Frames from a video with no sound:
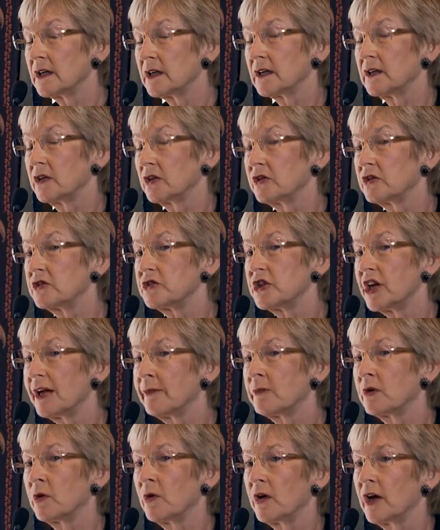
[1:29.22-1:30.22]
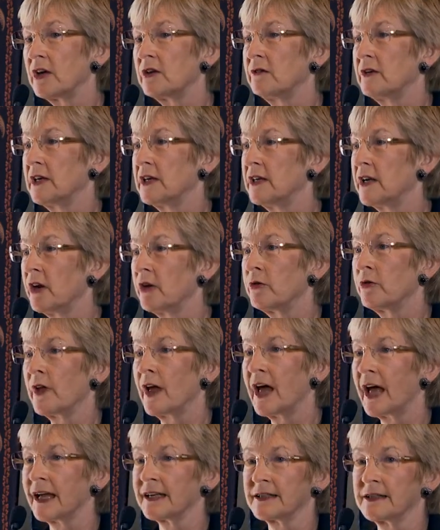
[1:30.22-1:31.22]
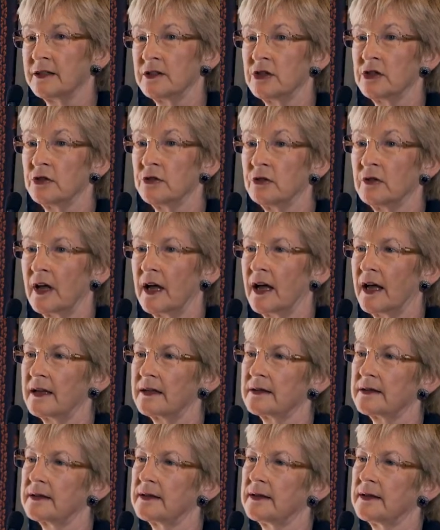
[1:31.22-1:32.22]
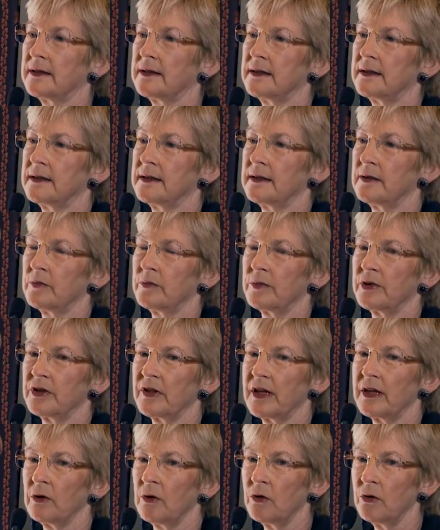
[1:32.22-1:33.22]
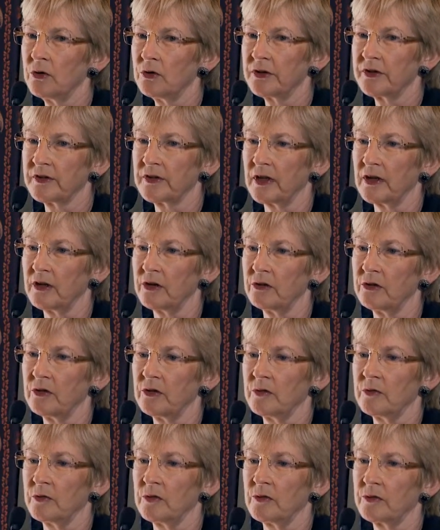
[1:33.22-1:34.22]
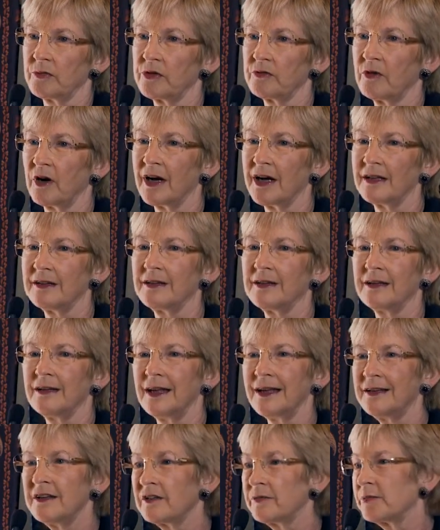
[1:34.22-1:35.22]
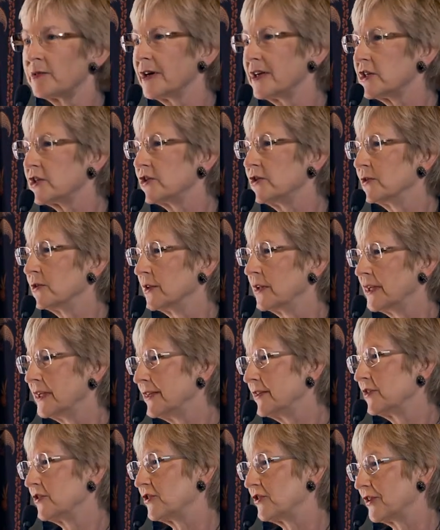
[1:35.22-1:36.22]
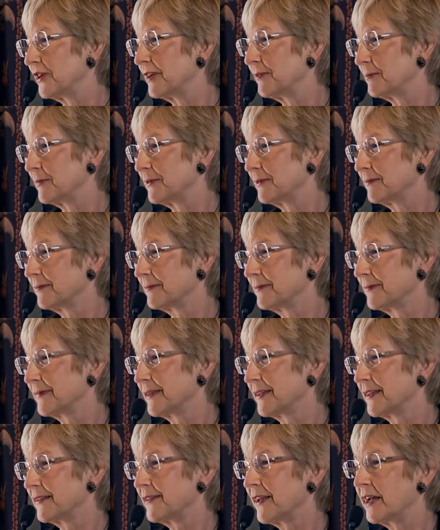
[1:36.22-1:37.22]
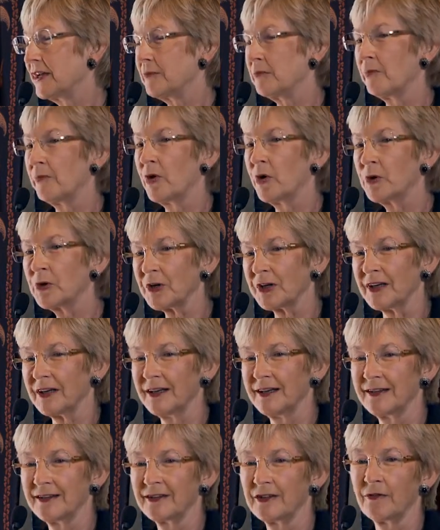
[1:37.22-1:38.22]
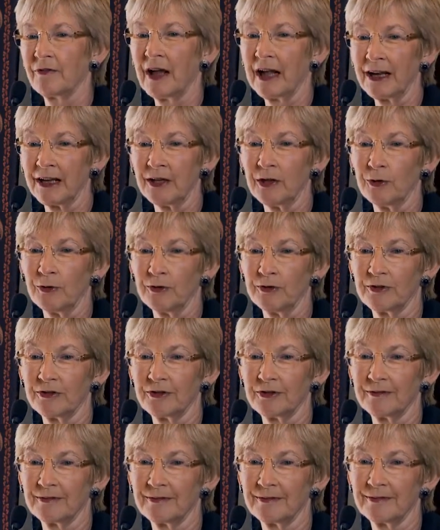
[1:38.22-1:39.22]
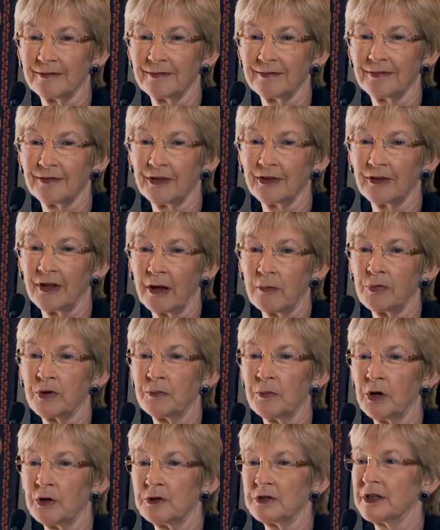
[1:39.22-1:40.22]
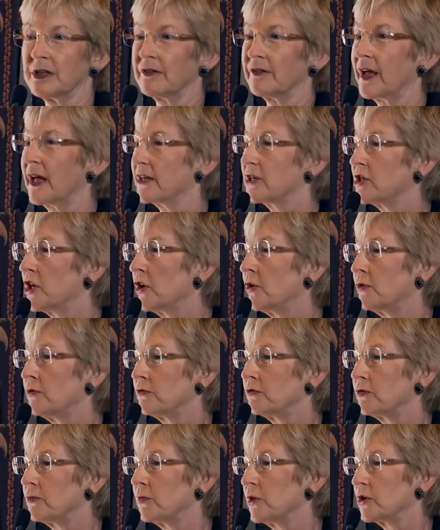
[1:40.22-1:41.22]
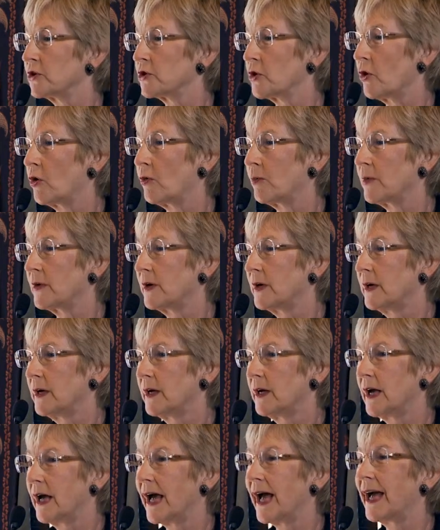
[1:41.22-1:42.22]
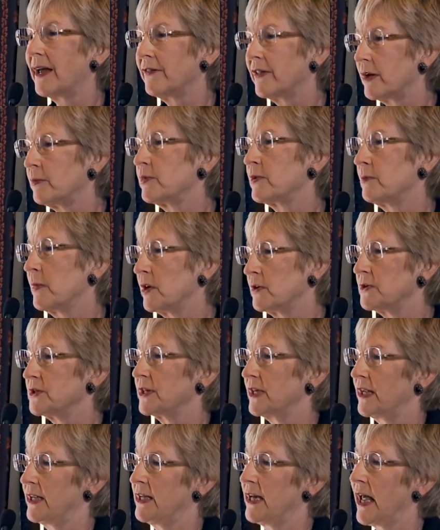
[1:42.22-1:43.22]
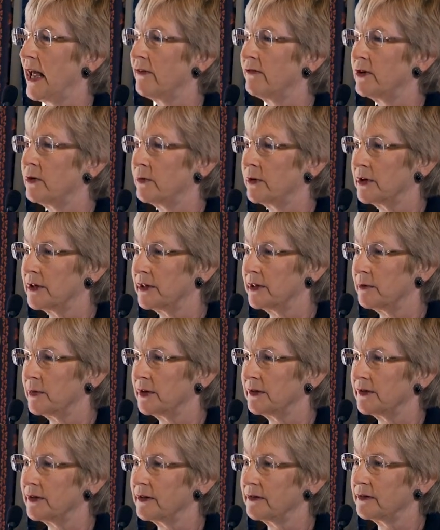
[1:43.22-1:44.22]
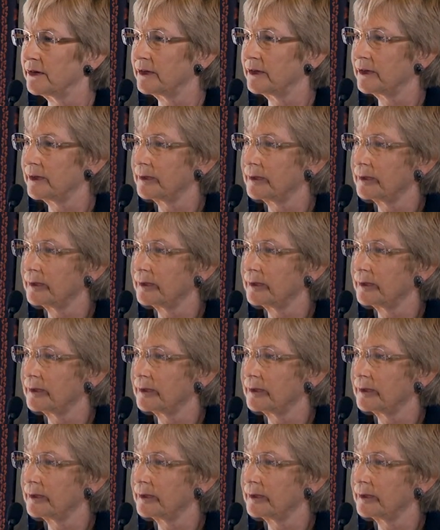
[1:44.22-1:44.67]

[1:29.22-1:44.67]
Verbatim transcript: And the good chairmen not only know that and do that, but they also provide the inspirational leadership. They embody the values that they're promoting, that tone from the top, and they promote it in everyone in the business.